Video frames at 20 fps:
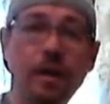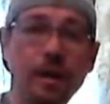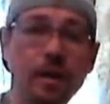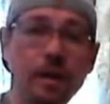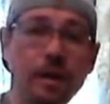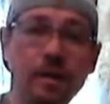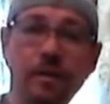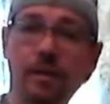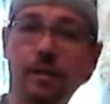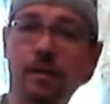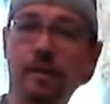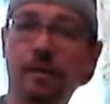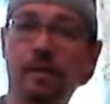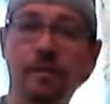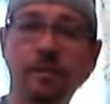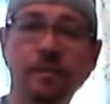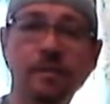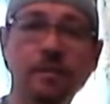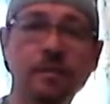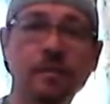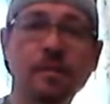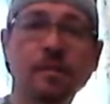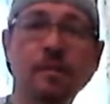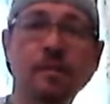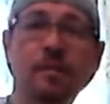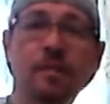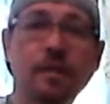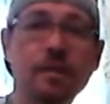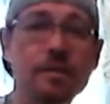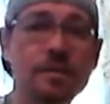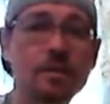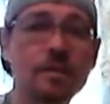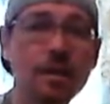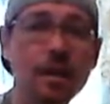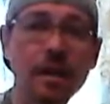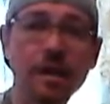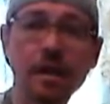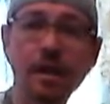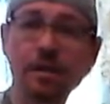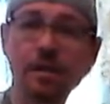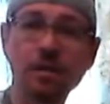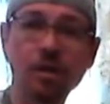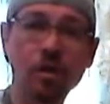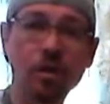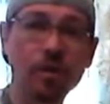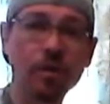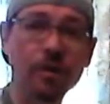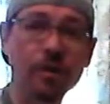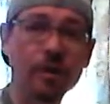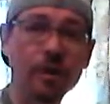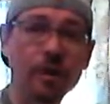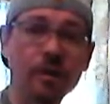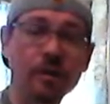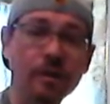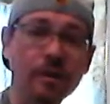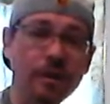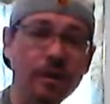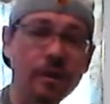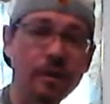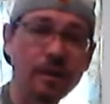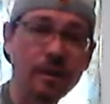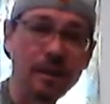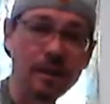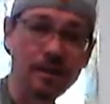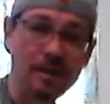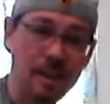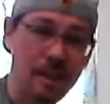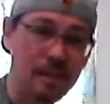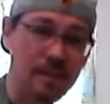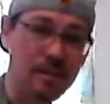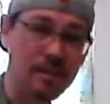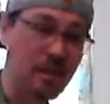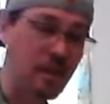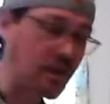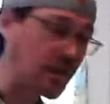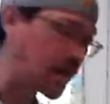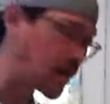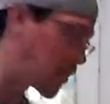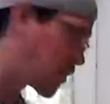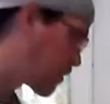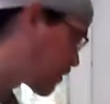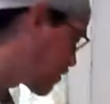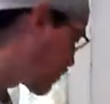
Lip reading: anything, because the minute it's overdone, then the taste kind of goes